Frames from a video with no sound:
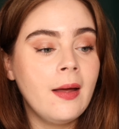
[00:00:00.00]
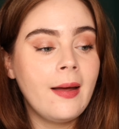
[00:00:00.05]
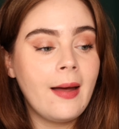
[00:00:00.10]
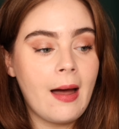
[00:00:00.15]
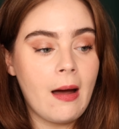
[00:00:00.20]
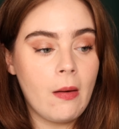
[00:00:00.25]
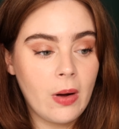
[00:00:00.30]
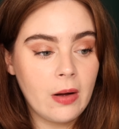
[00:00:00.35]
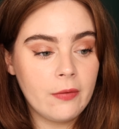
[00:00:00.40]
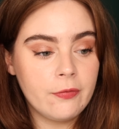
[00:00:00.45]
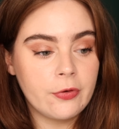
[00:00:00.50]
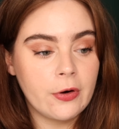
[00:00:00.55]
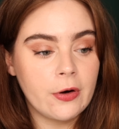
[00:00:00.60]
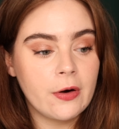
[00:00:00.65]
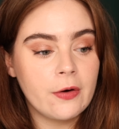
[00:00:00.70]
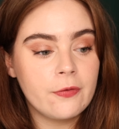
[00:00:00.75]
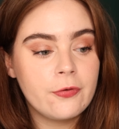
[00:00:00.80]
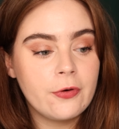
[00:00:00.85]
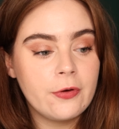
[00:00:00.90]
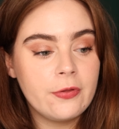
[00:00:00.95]

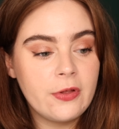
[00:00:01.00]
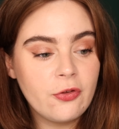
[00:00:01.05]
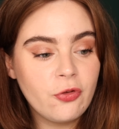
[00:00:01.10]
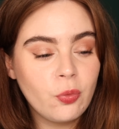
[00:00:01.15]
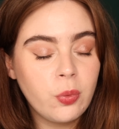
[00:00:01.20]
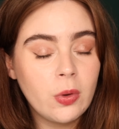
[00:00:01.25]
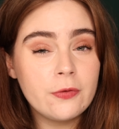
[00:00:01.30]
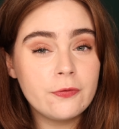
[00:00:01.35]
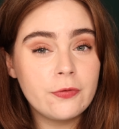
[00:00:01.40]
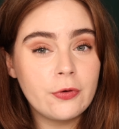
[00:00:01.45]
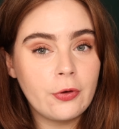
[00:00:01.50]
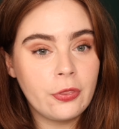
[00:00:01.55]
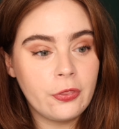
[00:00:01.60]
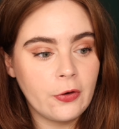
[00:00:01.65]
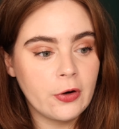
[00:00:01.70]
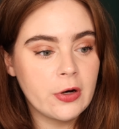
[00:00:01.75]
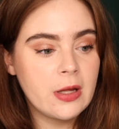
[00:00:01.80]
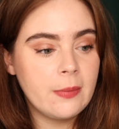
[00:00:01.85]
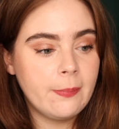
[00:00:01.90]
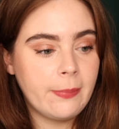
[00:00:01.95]
However, for this one for
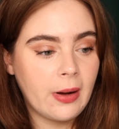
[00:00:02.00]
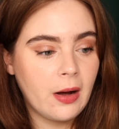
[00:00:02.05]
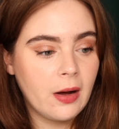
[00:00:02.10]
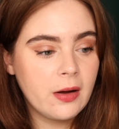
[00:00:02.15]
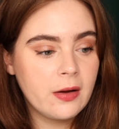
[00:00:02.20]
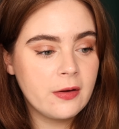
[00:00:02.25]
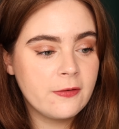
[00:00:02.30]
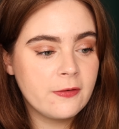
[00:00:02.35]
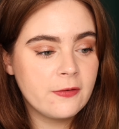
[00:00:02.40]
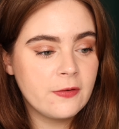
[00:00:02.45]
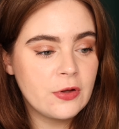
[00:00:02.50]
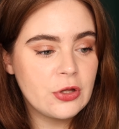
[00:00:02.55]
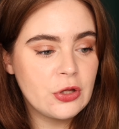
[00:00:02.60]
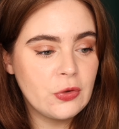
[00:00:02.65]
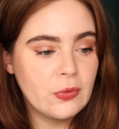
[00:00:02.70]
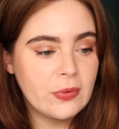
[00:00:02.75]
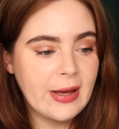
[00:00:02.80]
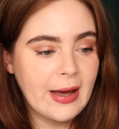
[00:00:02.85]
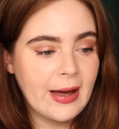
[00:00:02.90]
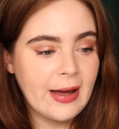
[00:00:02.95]
30 bucks,
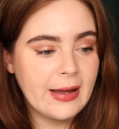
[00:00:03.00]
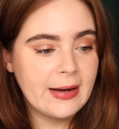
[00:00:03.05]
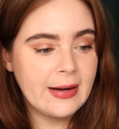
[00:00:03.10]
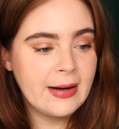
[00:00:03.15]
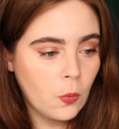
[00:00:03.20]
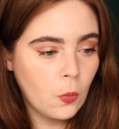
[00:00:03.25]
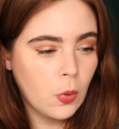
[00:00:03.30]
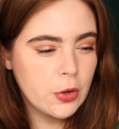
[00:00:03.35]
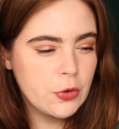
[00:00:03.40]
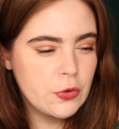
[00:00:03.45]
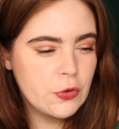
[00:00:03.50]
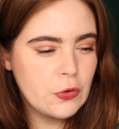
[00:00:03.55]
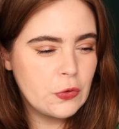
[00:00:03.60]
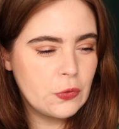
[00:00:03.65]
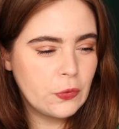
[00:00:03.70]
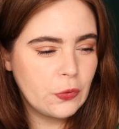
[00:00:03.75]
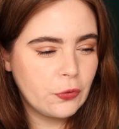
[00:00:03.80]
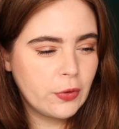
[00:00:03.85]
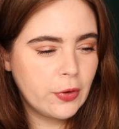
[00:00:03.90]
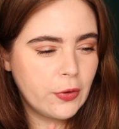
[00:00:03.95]
you get one,
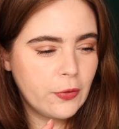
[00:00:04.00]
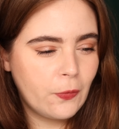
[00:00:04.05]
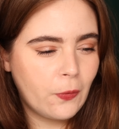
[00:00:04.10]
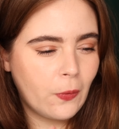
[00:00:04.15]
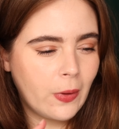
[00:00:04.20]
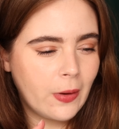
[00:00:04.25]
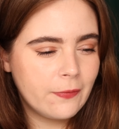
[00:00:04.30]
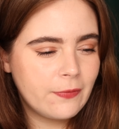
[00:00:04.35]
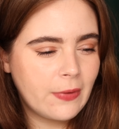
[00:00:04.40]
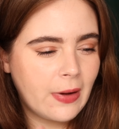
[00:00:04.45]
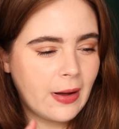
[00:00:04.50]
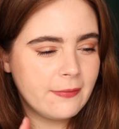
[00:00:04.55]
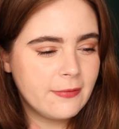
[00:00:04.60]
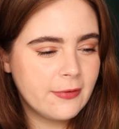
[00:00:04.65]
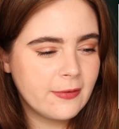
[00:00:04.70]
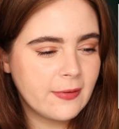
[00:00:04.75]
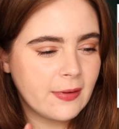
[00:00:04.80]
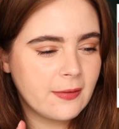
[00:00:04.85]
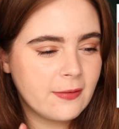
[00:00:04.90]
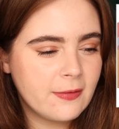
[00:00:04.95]
two, three, four, five,
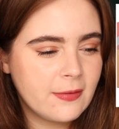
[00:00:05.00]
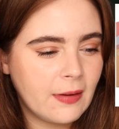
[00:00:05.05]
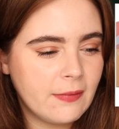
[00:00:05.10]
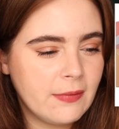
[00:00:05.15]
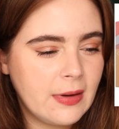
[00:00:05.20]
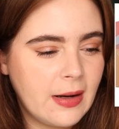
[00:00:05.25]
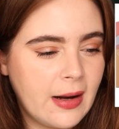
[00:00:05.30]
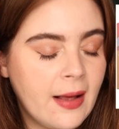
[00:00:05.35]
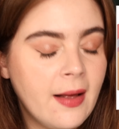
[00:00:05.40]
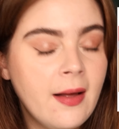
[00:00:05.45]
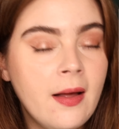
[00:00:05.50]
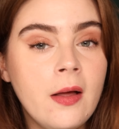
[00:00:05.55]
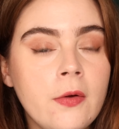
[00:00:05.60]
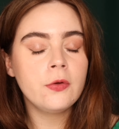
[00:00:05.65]
six, seven, eight.